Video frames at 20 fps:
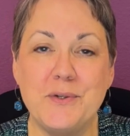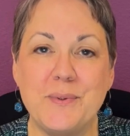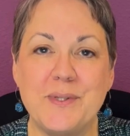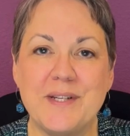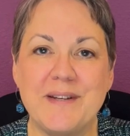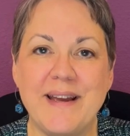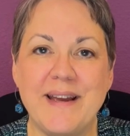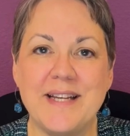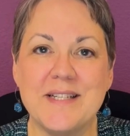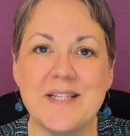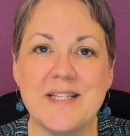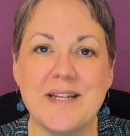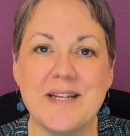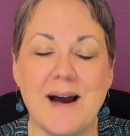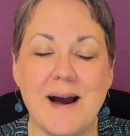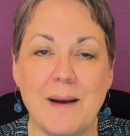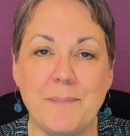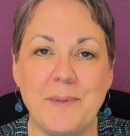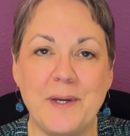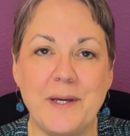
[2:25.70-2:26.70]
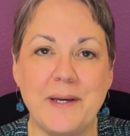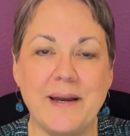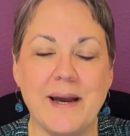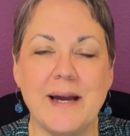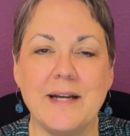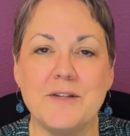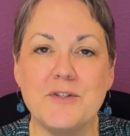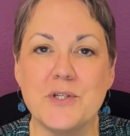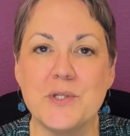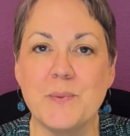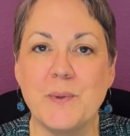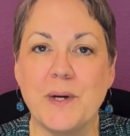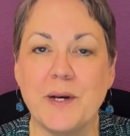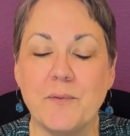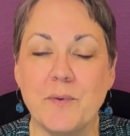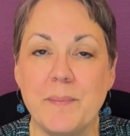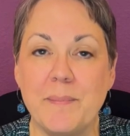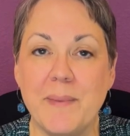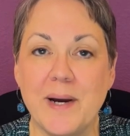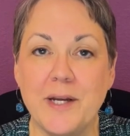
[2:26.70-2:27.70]
today's topic, I just want to
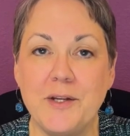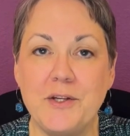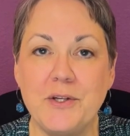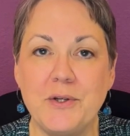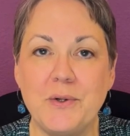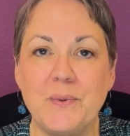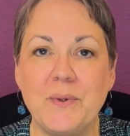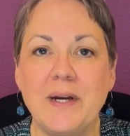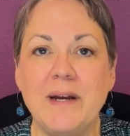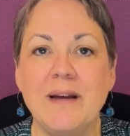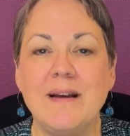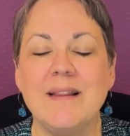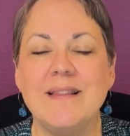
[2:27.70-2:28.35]
remind you